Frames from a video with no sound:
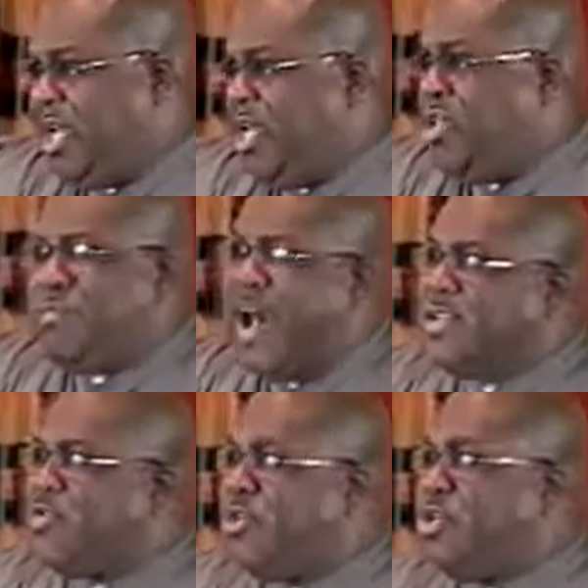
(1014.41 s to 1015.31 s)
you
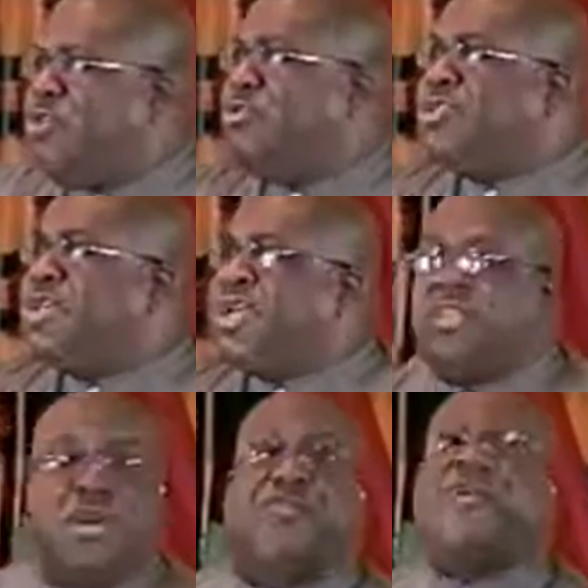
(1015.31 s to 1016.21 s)
might as well use it
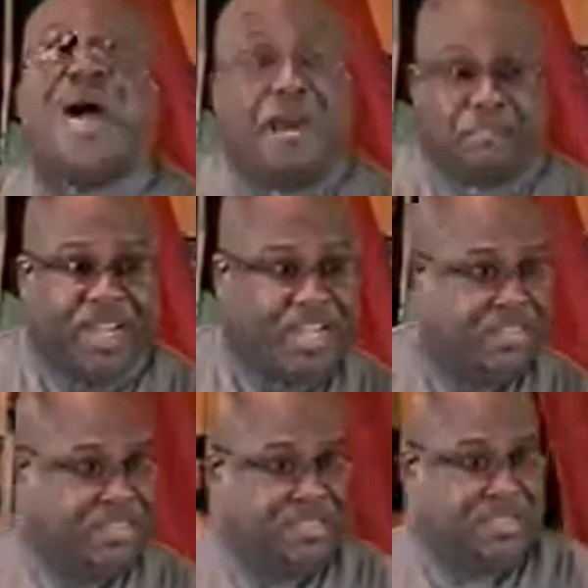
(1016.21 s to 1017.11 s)
in your
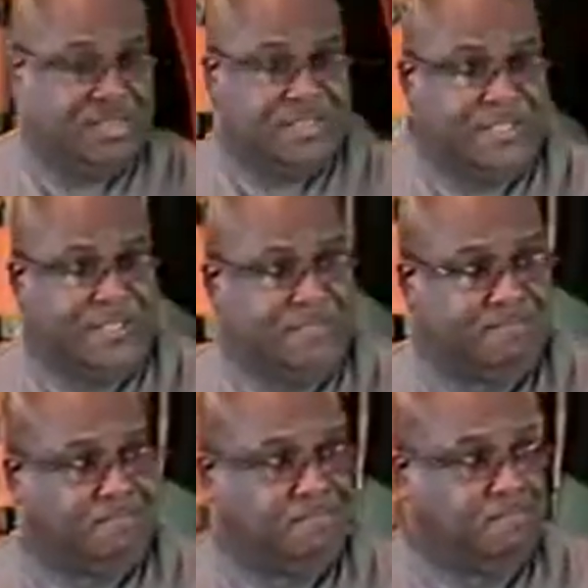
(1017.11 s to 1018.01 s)
fireplace. Right.
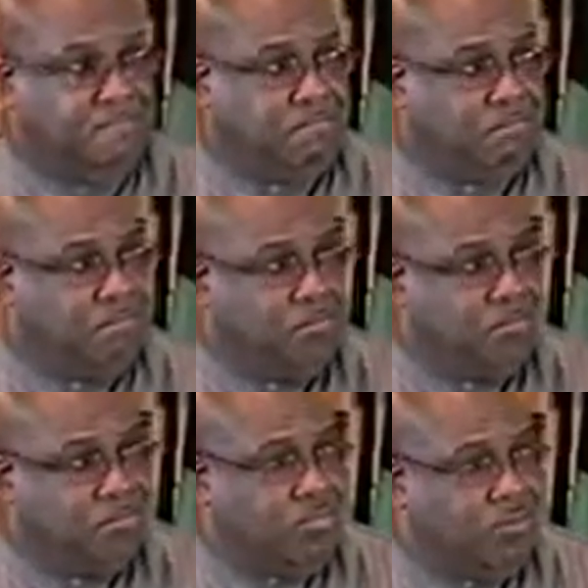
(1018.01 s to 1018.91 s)
Yes,
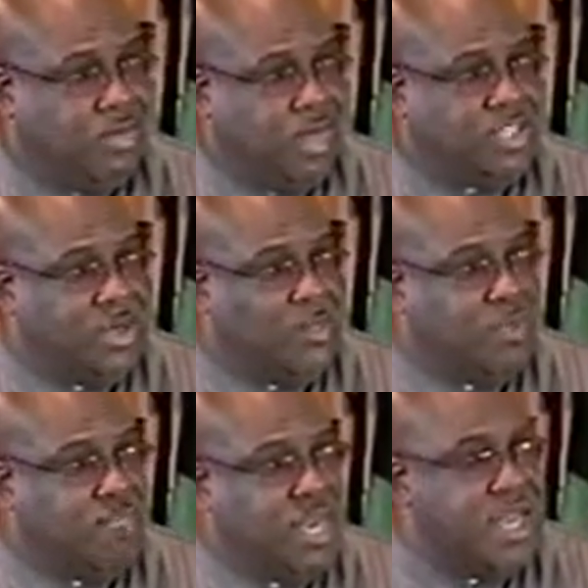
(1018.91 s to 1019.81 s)
yes. Because it will
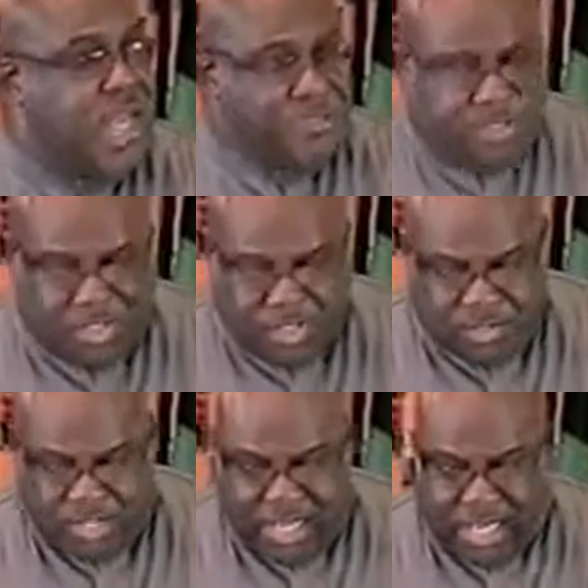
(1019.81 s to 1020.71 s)
mean
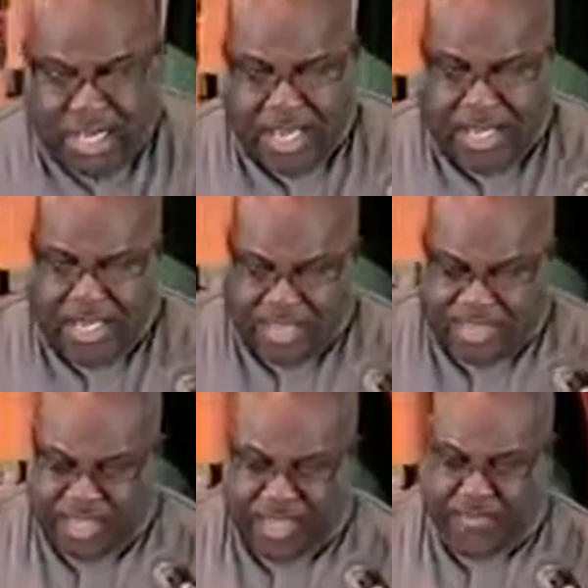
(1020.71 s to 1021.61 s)
absolutely
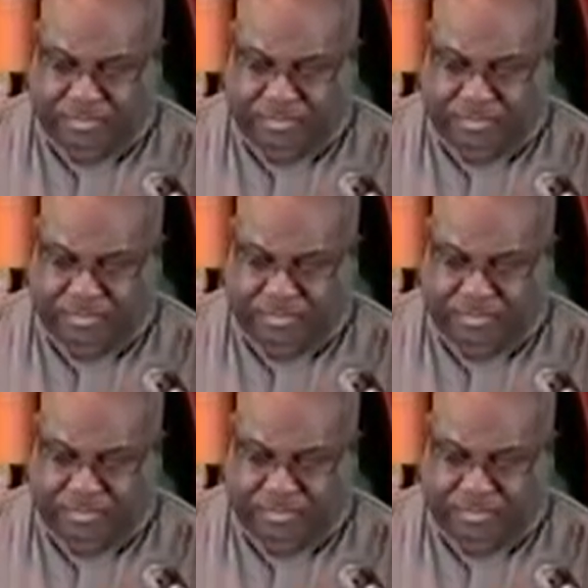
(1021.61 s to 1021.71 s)
nothing.